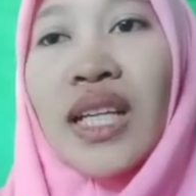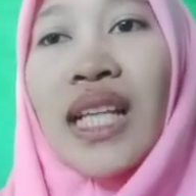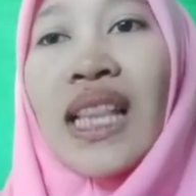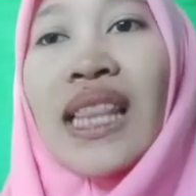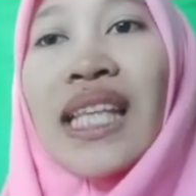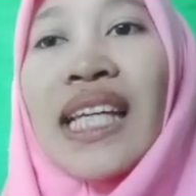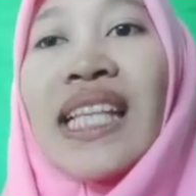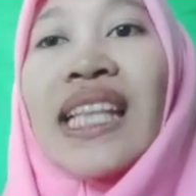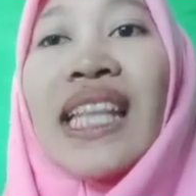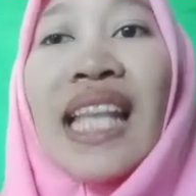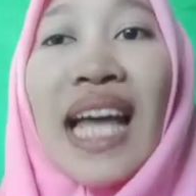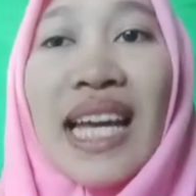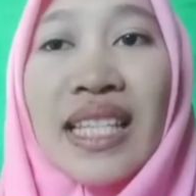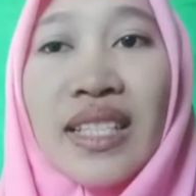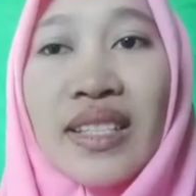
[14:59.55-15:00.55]
clean
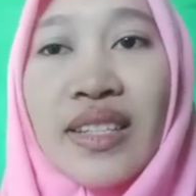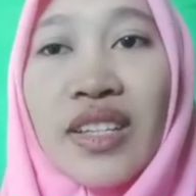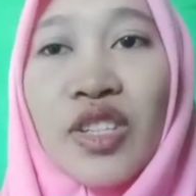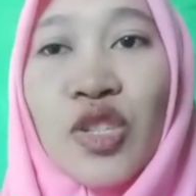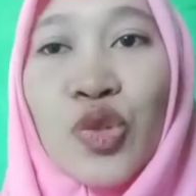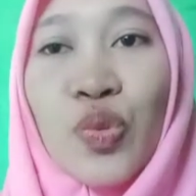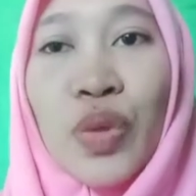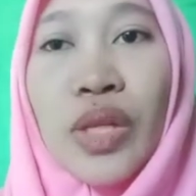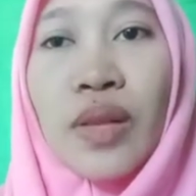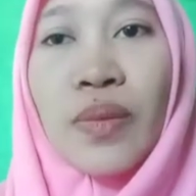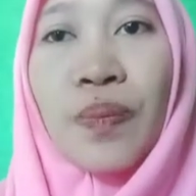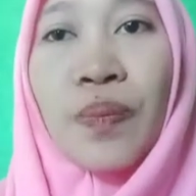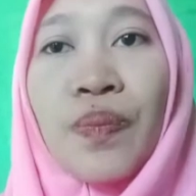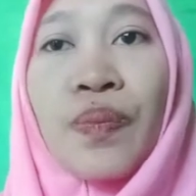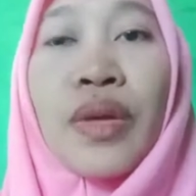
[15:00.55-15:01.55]
lines that you will